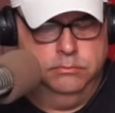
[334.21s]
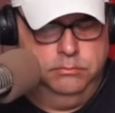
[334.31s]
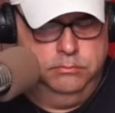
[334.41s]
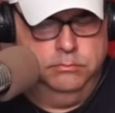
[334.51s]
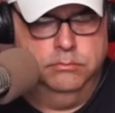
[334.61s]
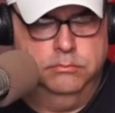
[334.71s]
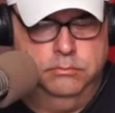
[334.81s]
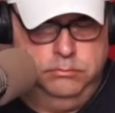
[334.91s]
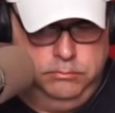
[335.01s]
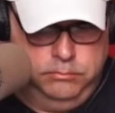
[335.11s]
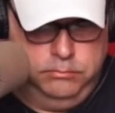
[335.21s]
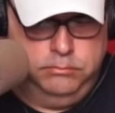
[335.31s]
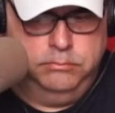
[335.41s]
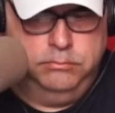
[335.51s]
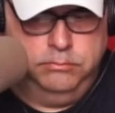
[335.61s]

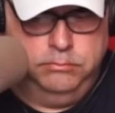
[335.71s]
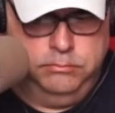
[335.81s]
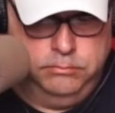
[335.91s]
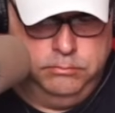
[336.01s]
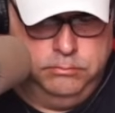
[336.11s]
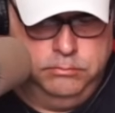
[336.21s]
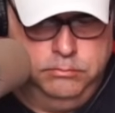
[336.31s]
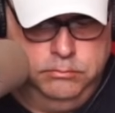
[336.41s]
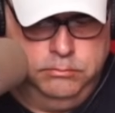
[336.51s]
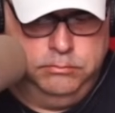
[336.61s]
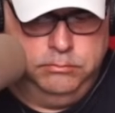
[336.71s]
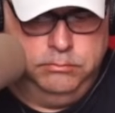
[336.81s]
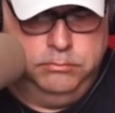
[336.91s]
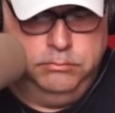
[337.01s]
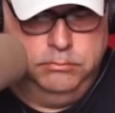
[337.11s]

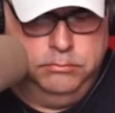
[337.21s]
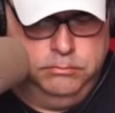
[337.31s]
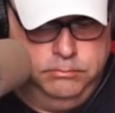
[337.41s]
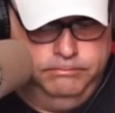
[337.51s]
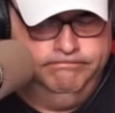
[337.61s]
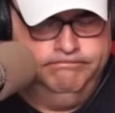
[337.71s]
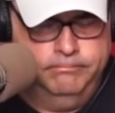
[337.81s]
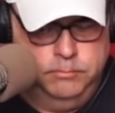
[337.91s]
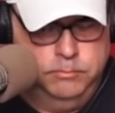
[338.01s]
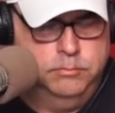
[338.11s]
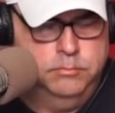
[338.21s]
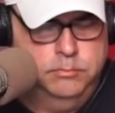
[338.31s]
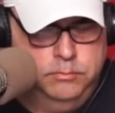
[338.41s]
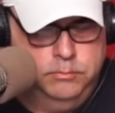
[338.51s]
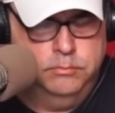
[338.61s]

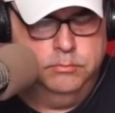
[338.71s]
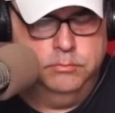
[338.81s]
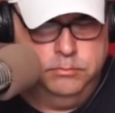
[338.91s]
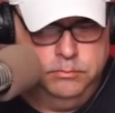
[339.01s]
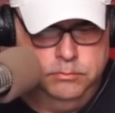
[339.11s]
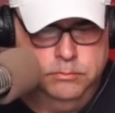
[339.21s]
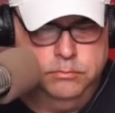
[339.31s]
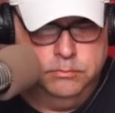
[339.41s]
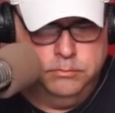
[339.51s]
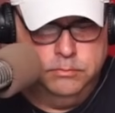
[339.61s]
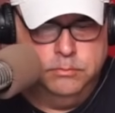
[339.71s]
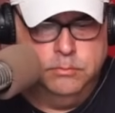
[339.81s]
The person shown says nothing.